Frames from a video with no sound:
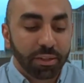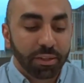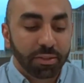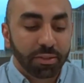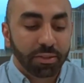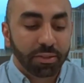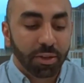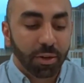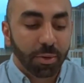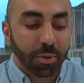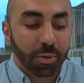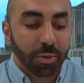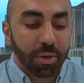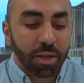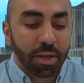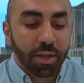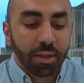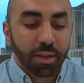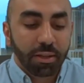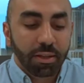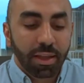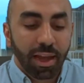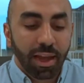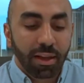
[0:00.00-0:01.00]
So
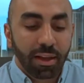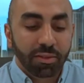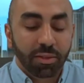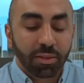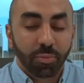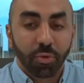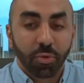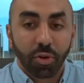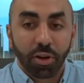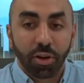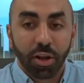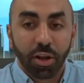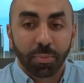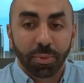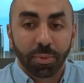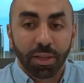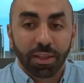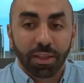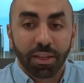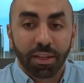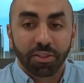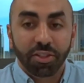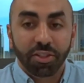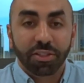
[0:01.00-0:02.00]
that is an important update
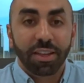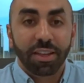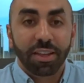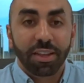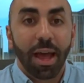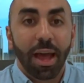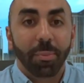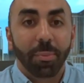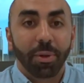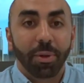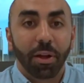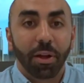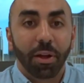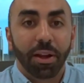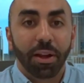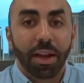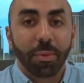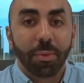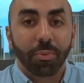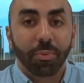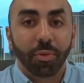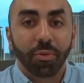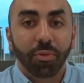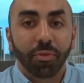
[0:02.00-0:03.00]
that just happened on
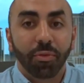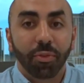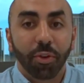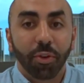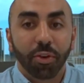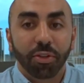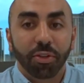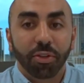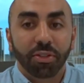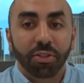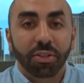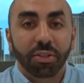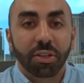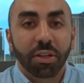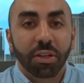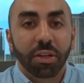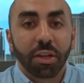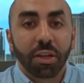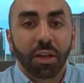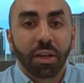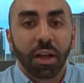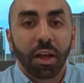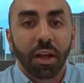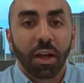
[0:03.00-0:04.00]
April 1st
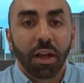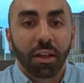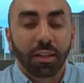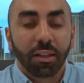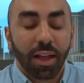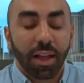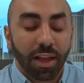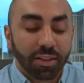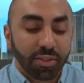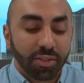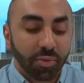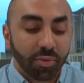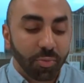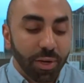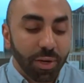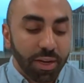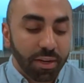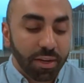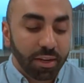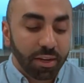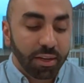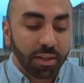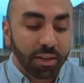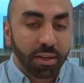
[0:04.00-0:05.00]
last week.
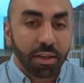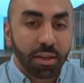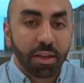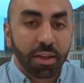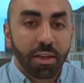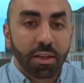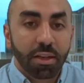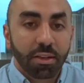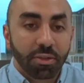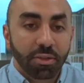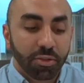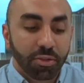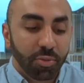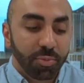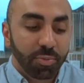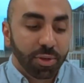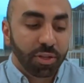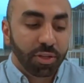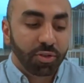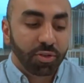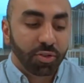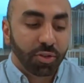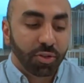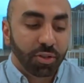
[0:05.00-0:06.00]
So be
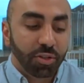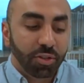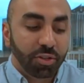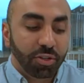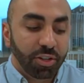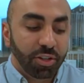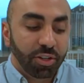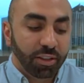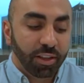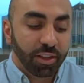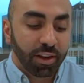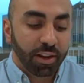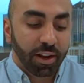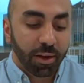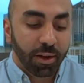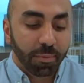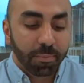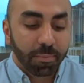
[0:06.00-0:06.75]
sure to check that out.